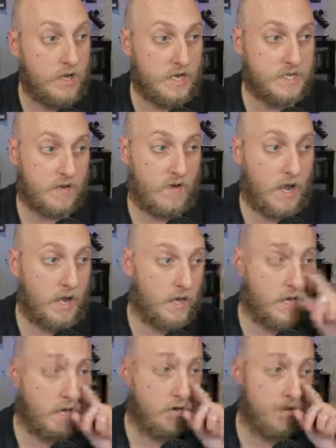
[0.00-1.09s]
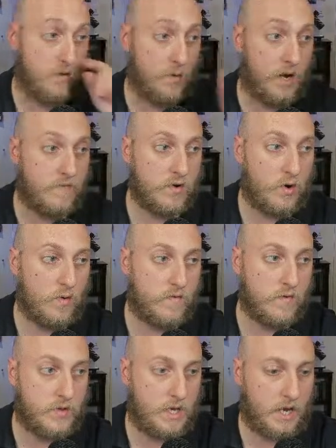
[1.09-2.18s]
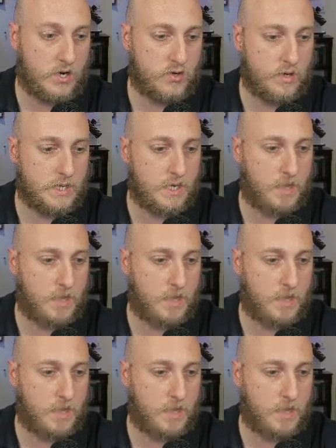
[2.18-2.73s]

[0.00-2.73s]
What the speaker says: is I've added, if you hover over the entries,